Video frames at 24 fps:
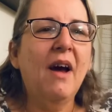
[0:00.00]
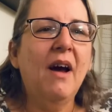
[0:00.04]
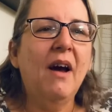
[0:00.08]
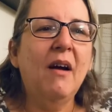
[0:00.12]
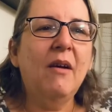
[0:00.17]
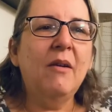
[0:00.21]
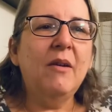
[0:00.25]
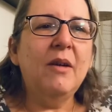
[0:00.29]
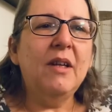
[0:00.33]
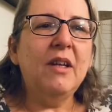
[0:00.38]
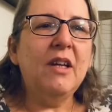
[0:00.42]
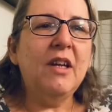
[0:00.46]
I
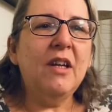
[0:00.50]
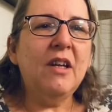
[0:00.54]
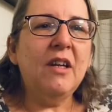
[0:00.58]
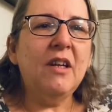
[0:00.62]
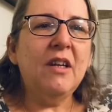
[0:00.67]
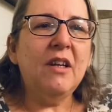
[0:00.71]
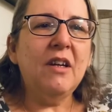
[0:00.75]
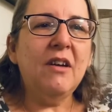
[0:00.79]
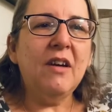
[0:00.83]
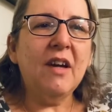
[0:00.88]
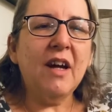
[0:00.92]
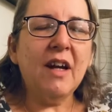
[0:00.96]
mean,
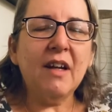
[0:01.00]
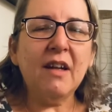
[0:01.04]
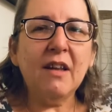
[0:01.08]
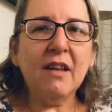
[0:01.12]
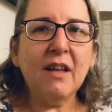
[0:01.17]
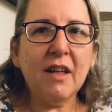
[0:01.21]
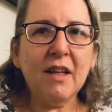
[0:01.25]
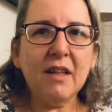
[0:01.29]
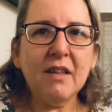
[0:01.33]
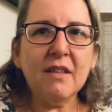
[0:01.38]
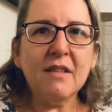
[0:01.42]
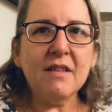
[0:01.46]
you got to
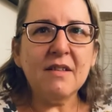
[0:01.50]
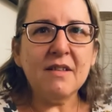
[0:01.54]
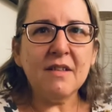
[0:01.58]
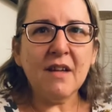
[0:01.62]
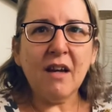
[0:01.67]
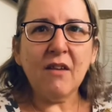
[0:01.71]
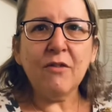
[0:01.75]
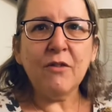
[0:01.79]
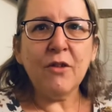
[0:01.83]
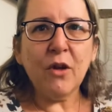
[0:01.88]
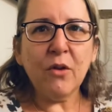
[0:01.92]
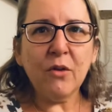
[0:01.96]
let
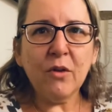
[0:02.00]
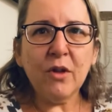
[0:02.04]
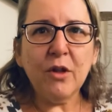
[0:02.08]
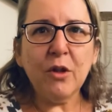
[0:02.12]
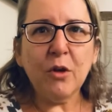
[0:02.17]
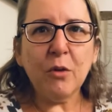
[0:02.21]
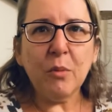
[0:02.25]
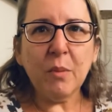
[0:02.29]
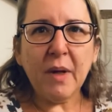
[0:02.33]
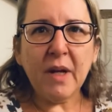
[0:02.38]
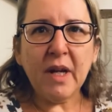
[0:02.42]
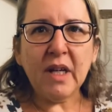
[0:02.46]
staff know that you're
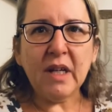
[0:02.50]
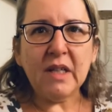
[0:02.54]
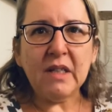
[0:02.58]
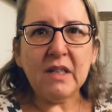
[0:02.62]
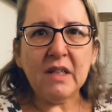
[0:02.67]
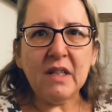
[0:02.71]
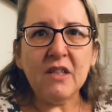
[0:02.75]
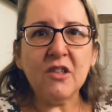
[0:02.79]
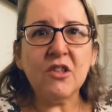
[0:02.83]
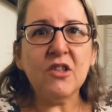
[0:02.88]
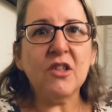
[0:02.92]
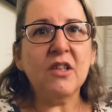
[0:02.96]
paying
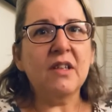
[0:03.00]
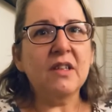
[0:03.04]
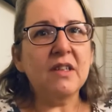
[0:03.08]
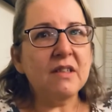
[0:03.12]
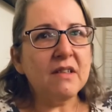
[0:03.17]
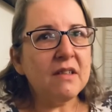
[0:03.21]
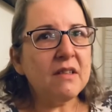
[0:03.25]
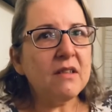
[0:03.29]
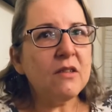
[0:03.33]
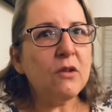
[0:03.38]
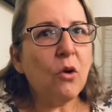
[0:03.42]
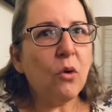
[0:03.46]
attention. This
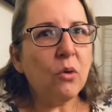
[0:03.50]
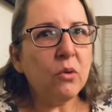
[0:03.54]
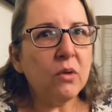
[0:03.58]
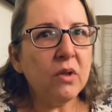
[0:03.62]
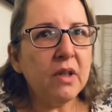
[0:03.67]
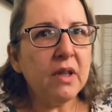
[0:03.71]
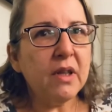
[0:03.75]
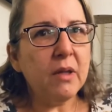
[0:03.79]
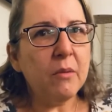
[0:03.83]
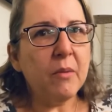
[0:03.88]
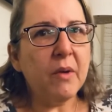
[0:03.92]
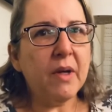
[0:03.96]
is
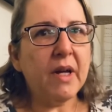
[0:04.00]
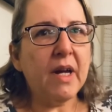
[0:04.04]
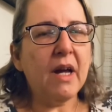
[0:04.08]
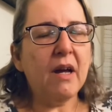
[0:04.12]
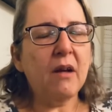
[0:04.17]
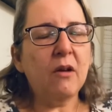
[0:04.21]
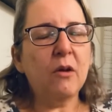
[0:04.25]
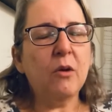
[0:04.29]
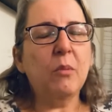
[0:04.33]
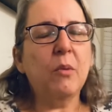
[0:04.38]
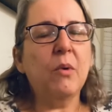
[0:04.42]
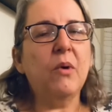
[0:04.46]
holding them
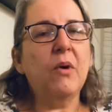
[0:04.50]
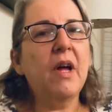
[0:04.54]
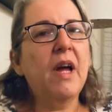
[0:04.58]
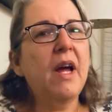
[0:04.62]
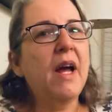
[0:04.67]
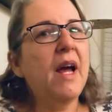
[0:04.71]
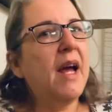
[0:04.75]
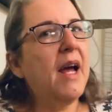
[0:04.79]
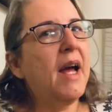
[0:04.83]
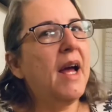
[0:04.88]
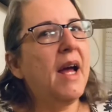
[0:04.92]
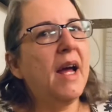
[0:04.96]
accountable,
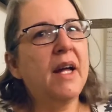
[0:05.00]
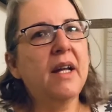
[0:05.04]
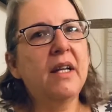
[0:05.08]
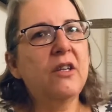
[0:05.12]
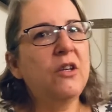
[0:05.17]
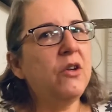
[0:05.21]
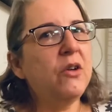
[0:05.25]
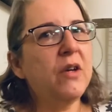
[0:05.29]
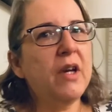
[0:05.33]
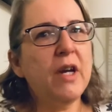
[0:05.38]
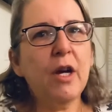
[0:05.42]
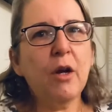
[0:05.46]
and
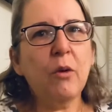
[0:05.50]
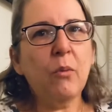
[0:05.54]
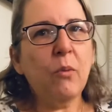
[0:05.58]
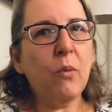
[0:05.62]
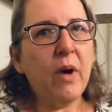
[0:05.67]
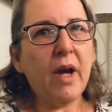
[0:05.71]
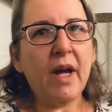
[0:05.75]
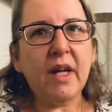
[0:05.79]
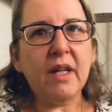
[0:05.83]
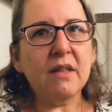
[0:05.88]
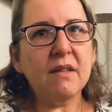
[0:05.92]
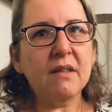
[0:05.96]
you can't
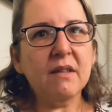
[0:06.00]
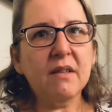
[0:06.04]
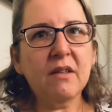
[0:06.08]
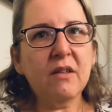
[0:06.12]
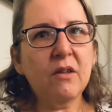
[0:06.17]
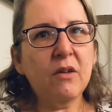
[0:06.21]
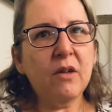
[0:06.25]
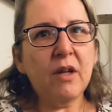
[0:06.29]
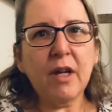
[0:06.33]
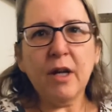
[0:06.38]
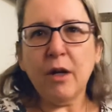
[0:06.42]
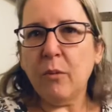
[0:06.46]
wait. You
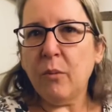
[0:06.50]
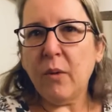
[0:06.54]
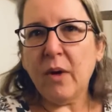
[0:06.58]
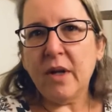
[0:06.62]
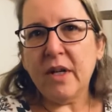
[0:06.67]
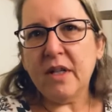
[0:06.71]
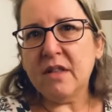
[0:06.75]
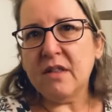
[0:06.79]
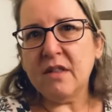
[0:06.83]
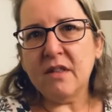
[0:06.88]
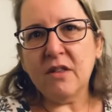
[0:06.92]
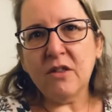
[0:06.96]
can't
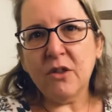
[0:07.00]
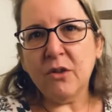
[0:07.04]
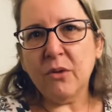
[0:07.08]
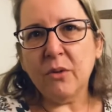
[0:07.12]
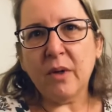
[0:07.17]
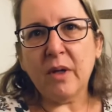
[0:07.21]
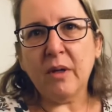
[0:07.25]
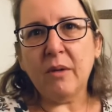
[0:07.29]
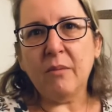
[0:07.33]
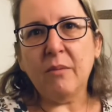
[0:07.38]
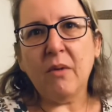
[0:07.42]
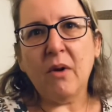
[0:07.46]
wait to do
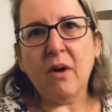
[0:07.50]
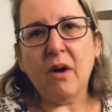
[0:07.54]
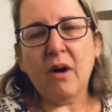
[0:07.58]
it.